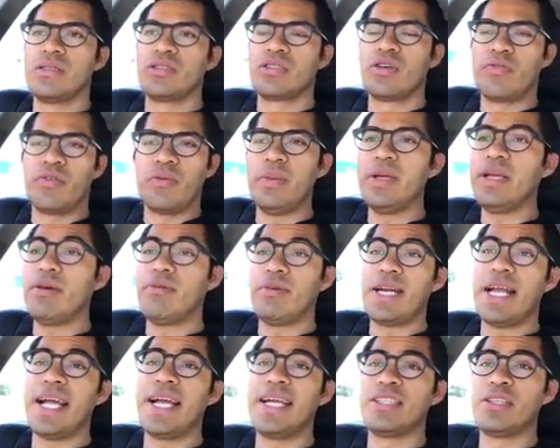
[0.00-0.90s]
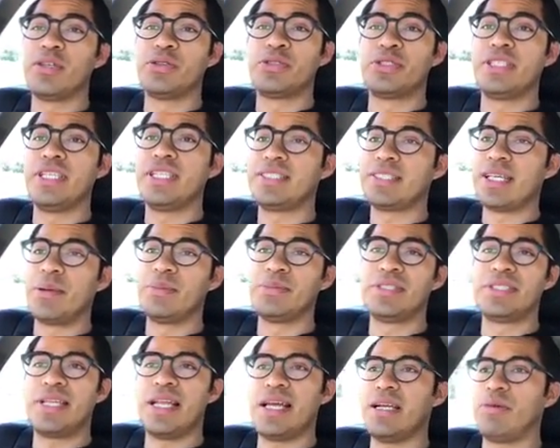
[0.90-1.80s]
So for me, when I get those six,
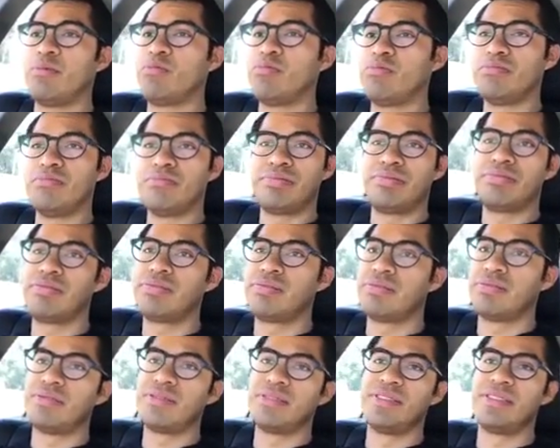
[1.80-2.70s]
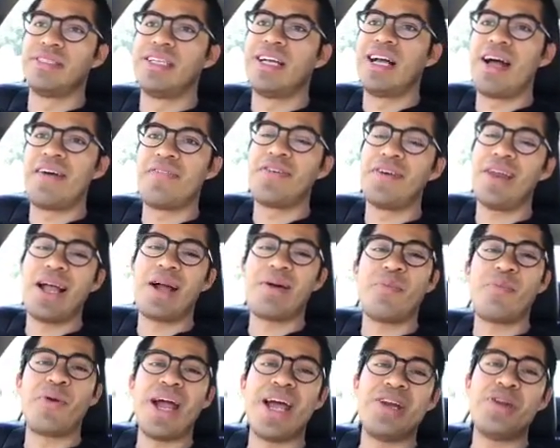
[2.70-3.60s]
I'm just like, I feel like
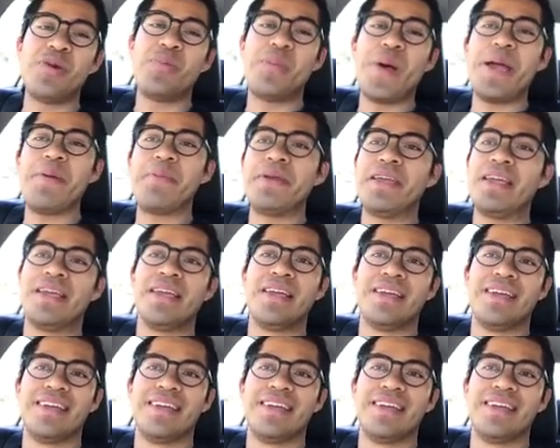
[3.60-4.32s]
a brand new baby.